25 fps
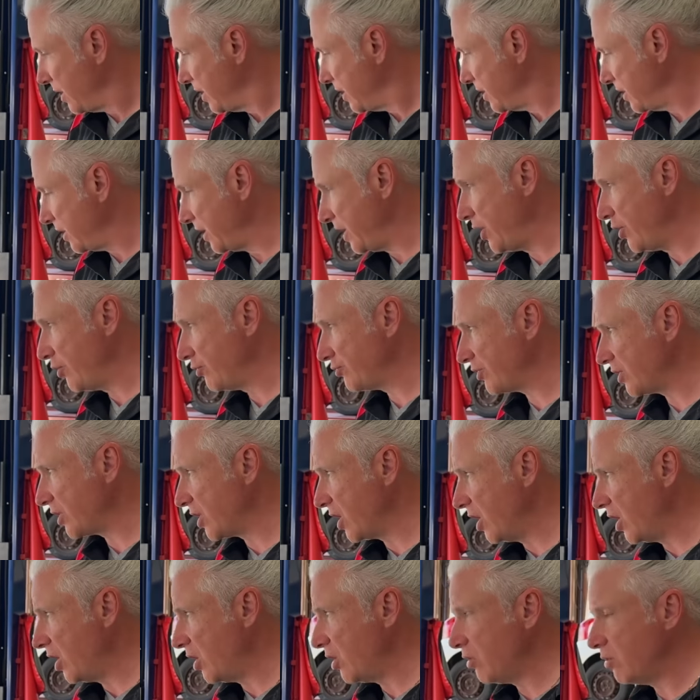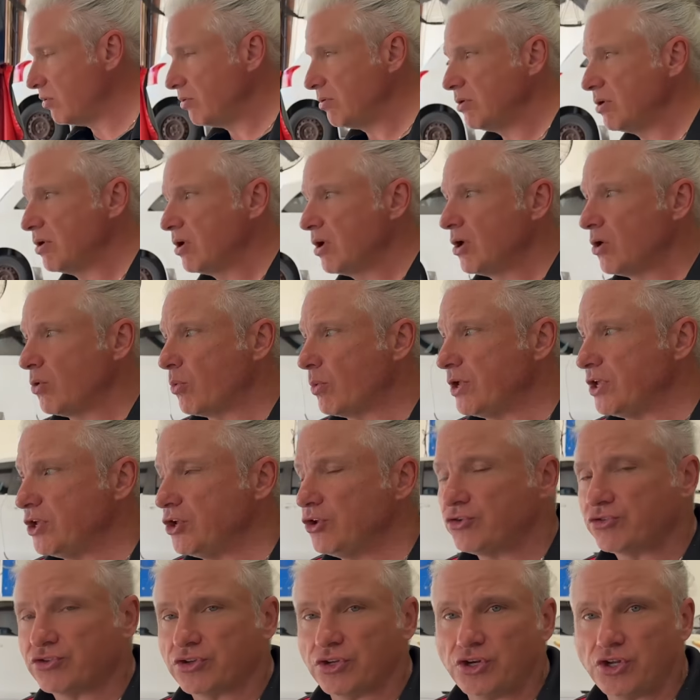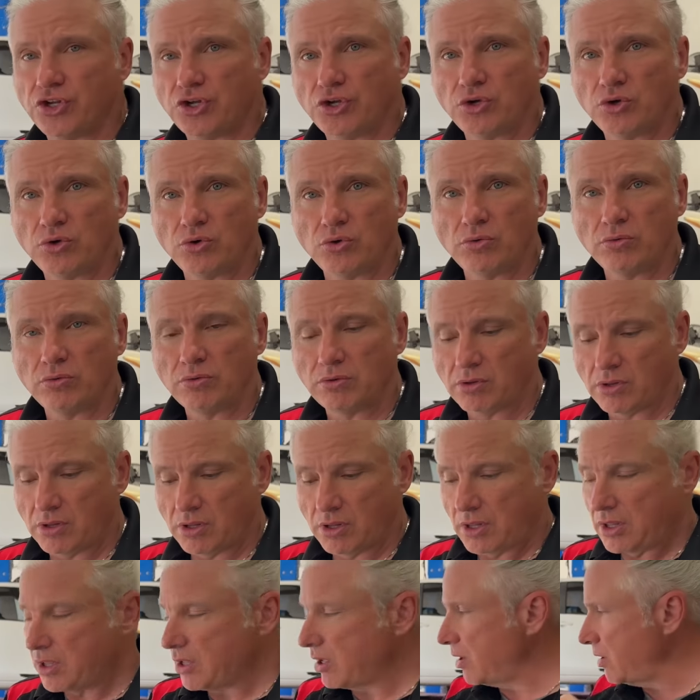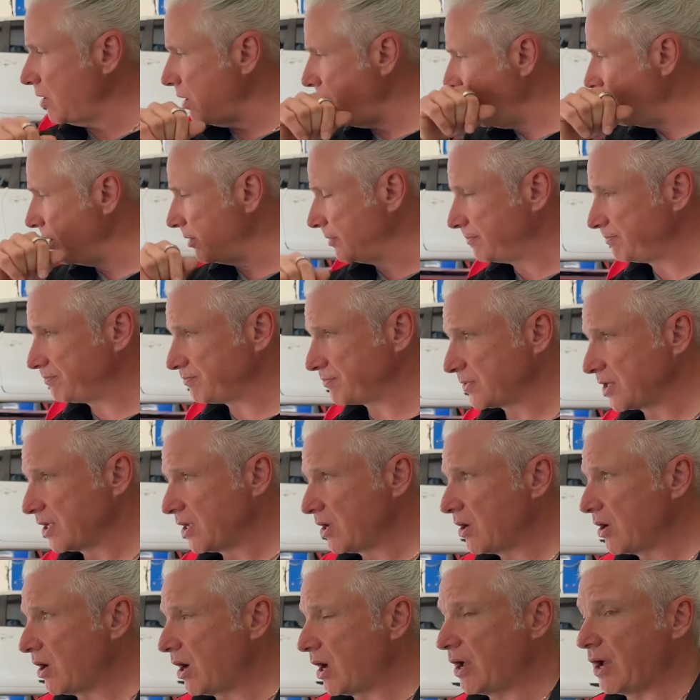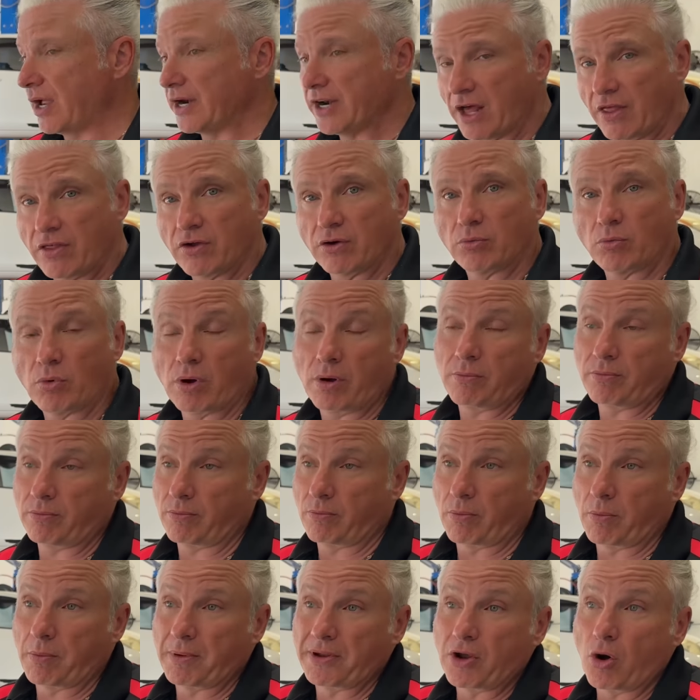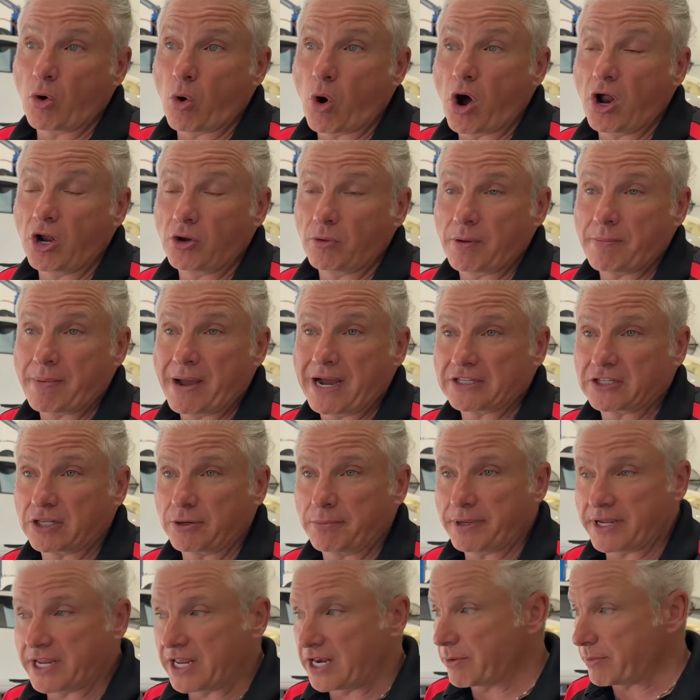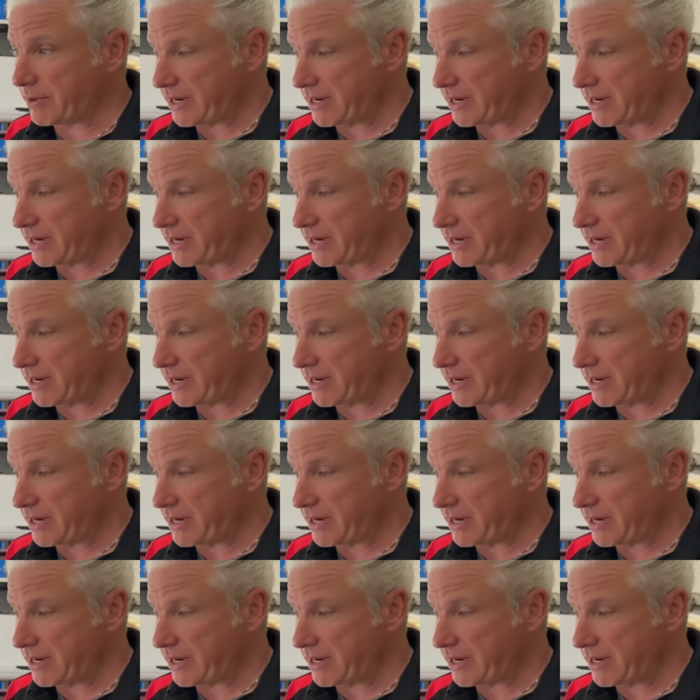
years ago, we used to do when we go all the way back to the beginning,